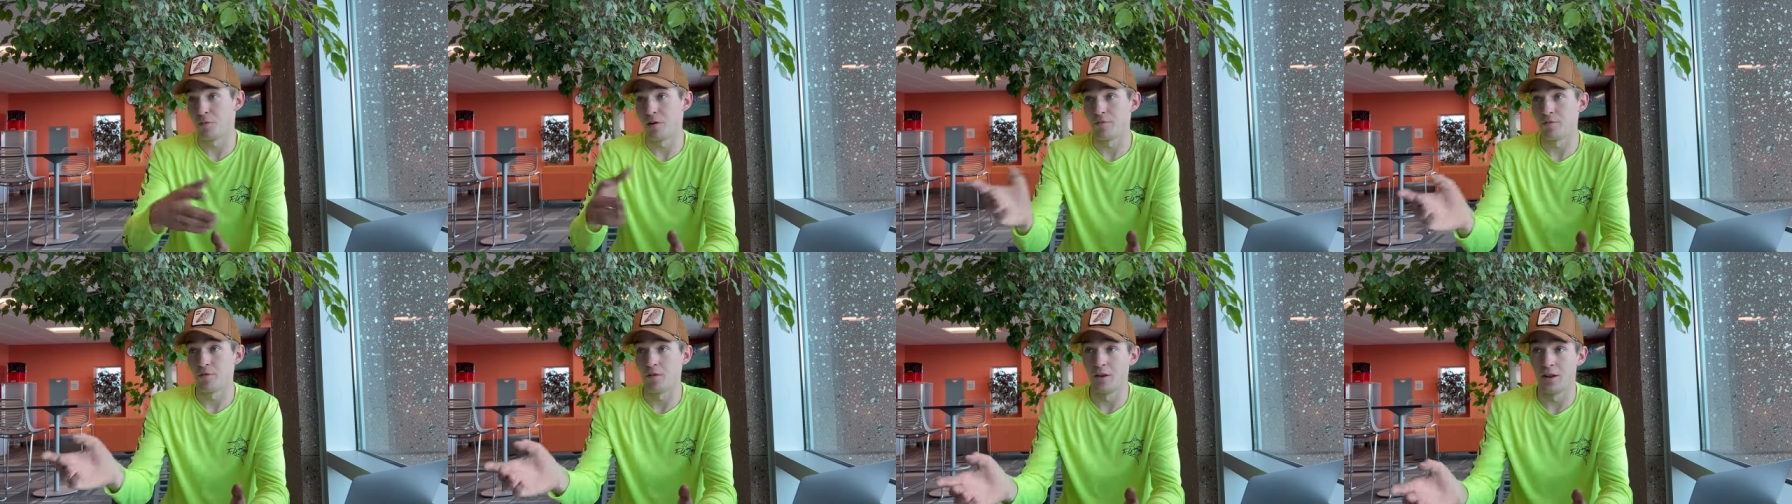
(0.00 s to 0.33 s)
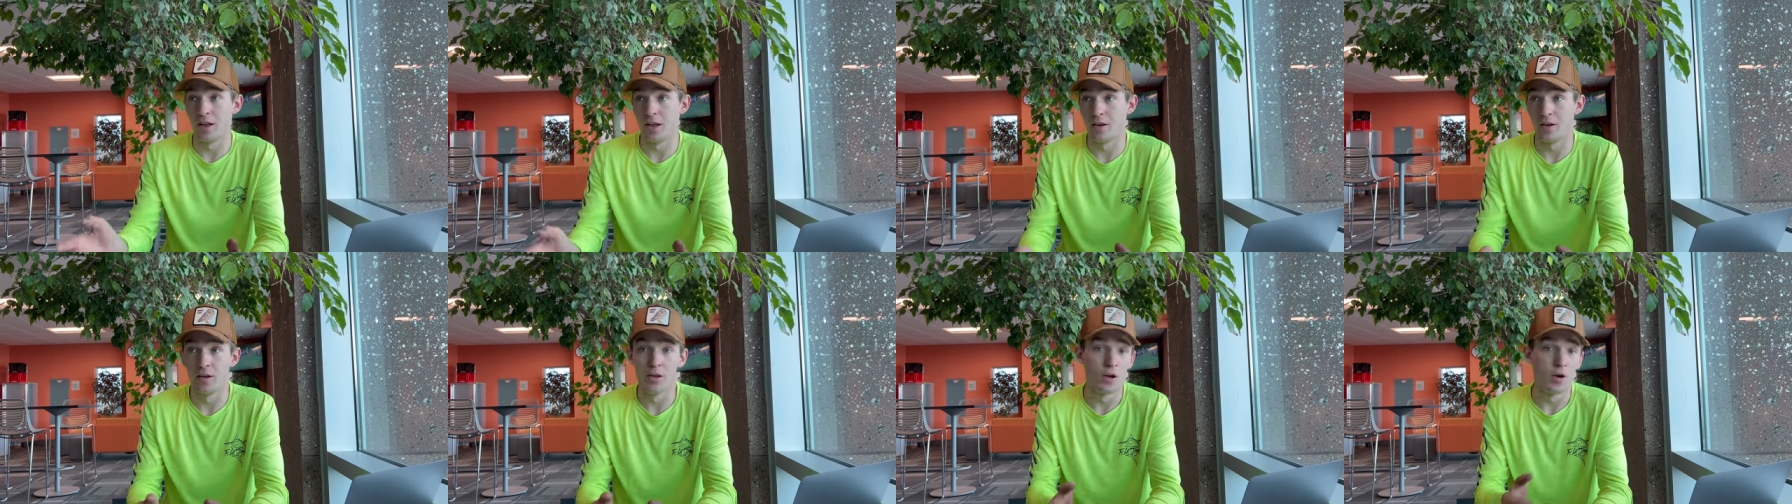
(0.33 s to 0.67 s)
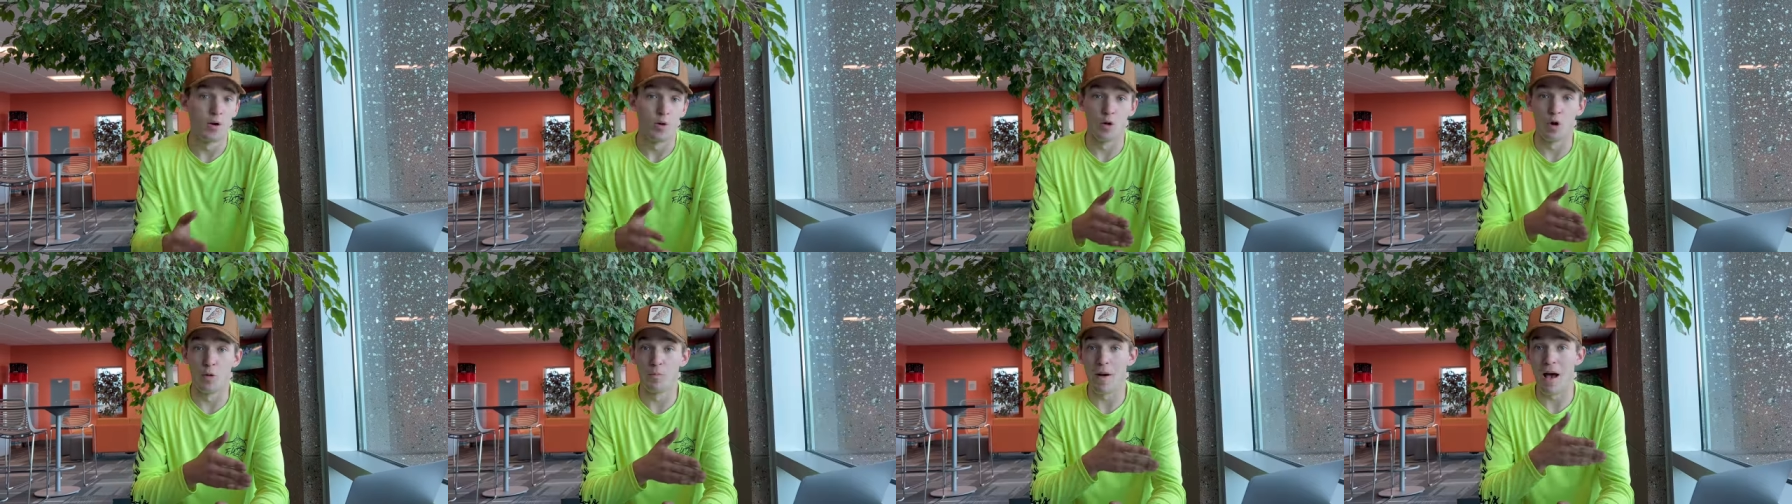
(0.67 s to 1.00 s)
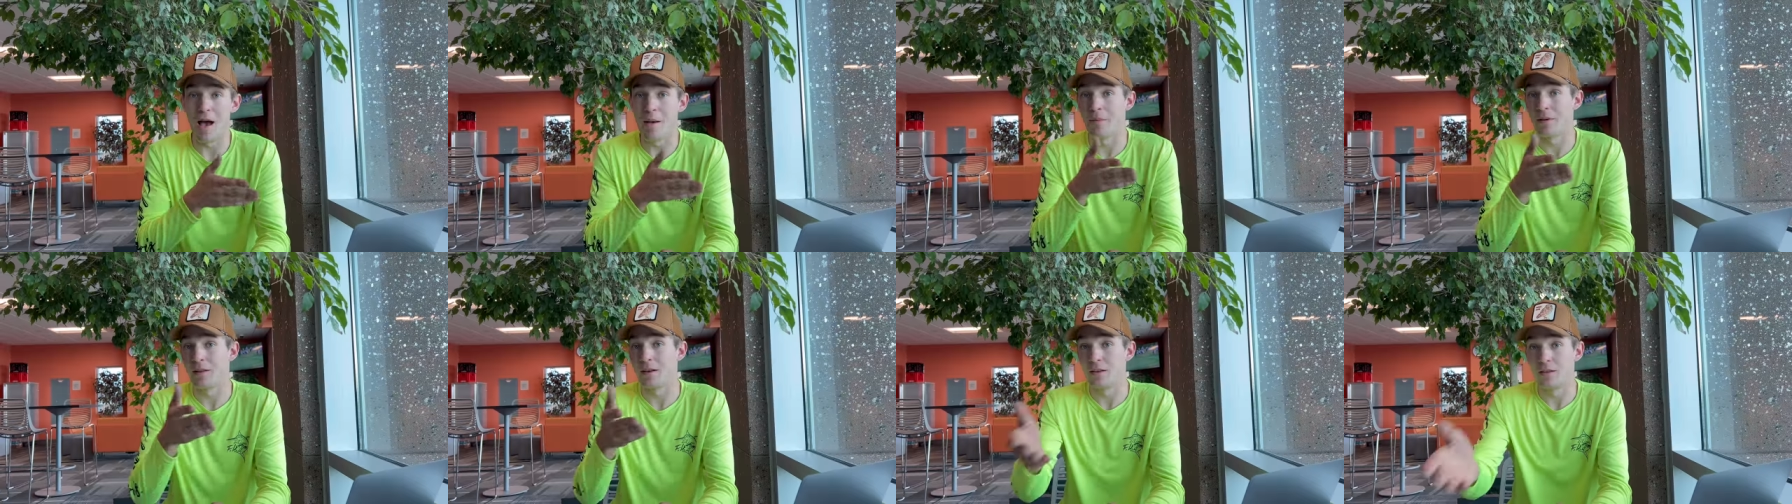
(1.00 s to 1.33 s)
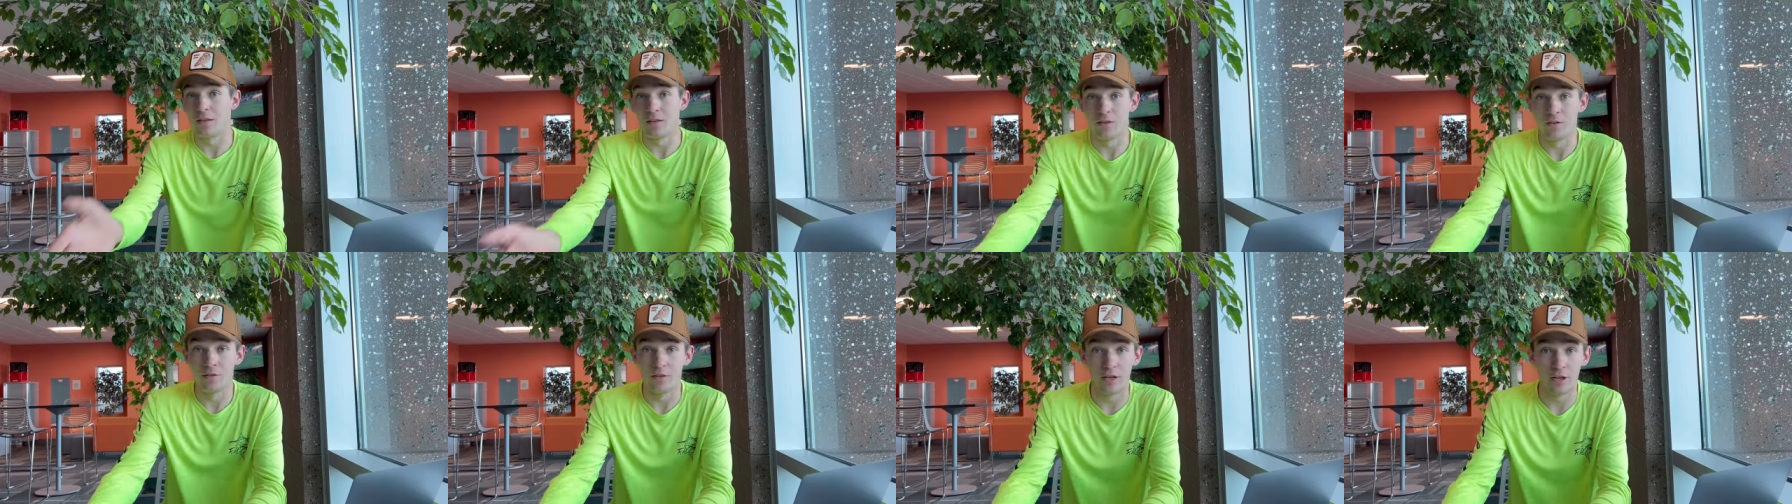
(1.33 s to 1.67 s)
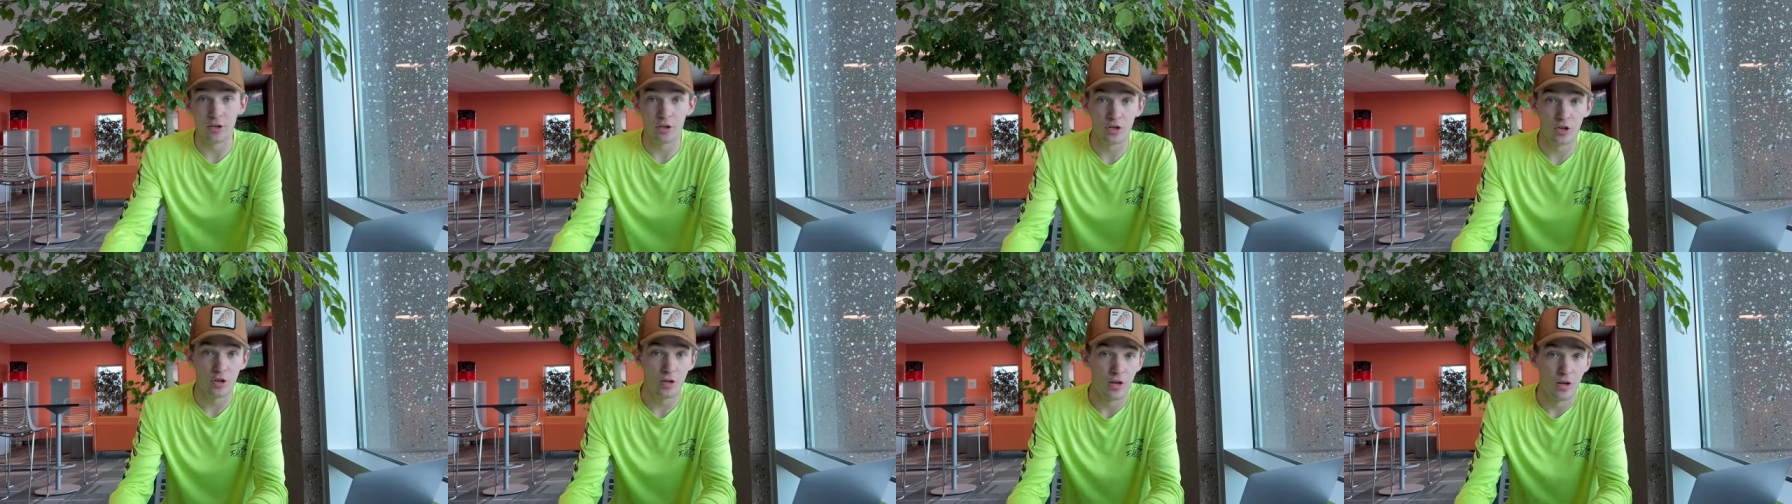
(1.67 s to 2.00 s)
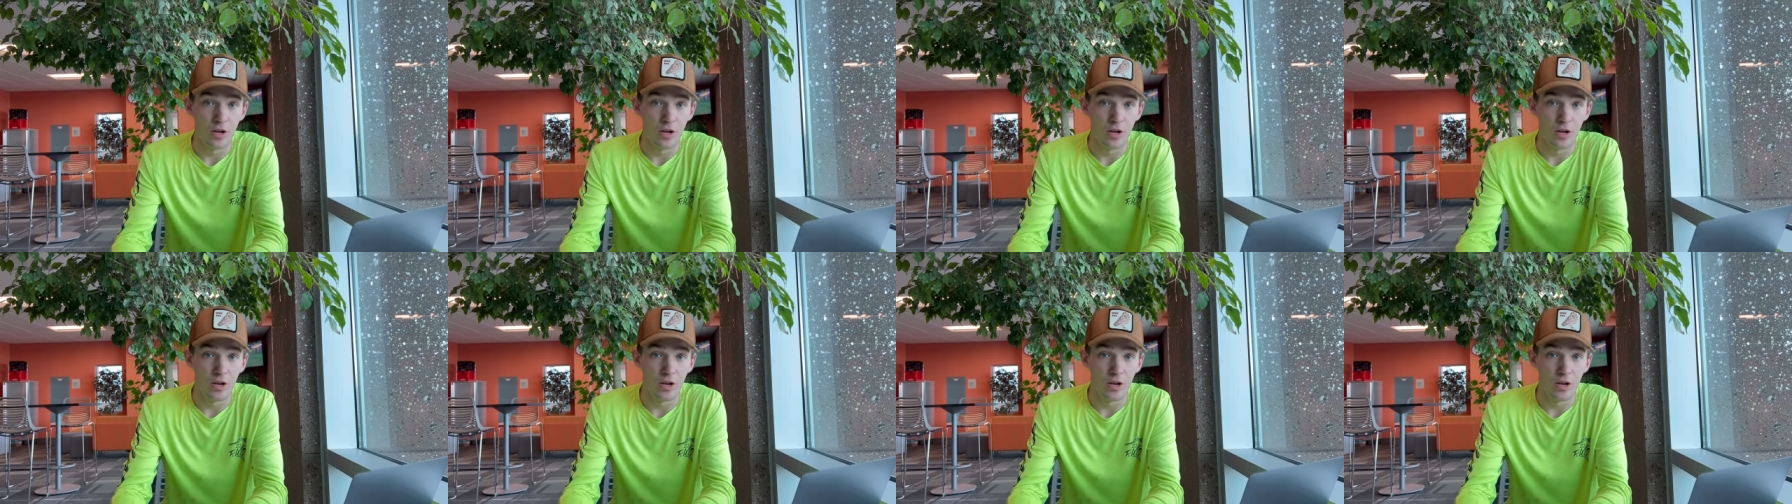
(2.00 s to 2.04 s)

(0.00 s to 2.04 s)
front end, or bombing it into the ditch.